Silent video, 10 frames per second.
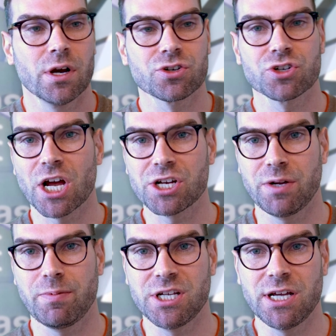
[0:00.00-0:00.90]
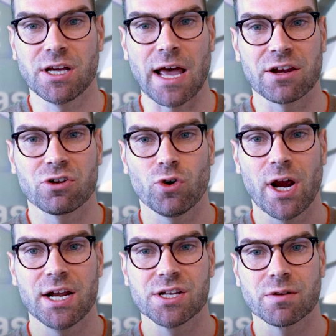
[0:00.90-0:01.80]
So ChatGPT had
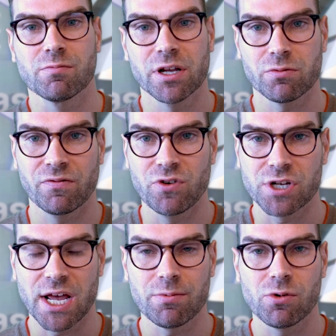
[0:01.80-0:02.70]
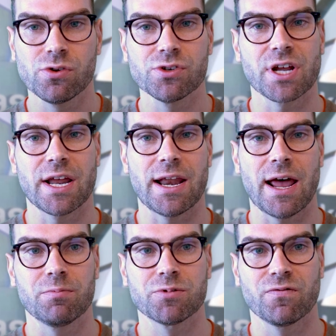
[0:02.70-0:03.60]
created some lit review tables and
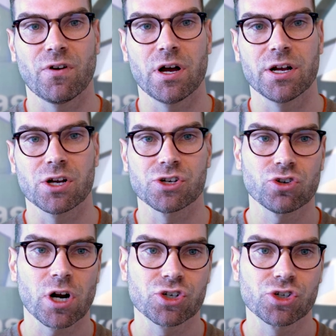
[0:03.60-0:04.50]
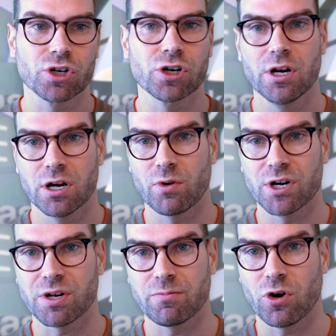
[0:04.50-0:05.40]
helped her find a structure and a way to
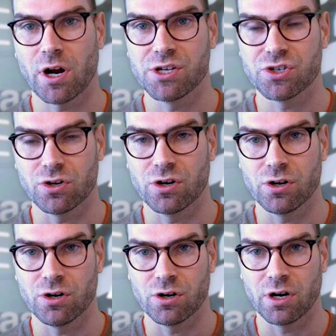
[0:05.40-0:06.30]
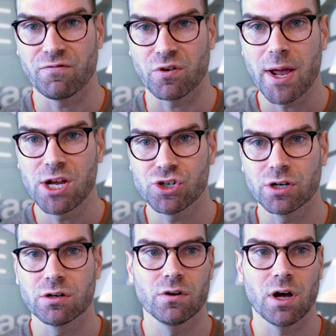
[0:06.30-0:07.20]
summarize her
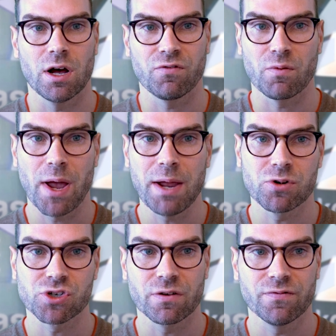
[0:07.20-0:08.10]
information from papers in her